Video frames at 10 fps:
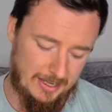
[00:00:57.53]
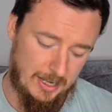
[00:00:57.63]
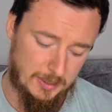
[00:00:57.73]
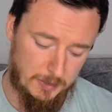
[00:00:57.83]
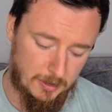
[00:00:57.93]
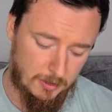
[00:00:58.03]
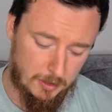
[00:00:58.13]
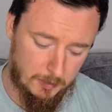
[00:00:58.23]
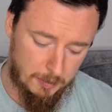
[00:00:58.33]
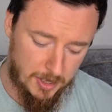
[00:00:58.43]
it's been
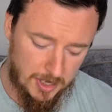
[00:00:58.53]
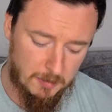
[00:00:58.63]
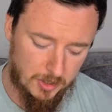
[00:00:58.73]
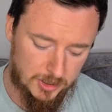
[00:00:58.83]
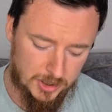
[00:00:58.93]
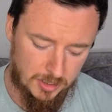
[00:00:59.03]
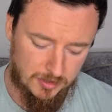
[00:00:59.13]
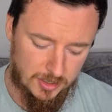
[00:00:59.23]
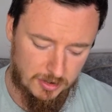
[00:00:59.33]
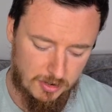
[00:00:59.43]
pretty much
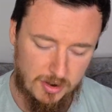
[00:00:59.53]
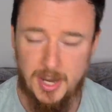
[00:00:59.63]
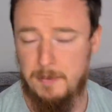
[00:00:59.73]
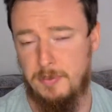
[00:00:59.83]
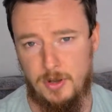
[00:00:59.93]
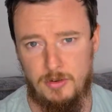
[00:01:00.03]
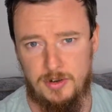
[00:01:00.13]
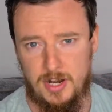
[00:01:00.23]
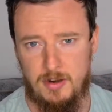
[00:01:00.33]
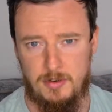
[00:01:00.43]
of a great bull
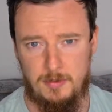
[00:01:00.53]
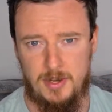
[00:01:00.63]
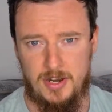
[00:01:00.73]
run now we've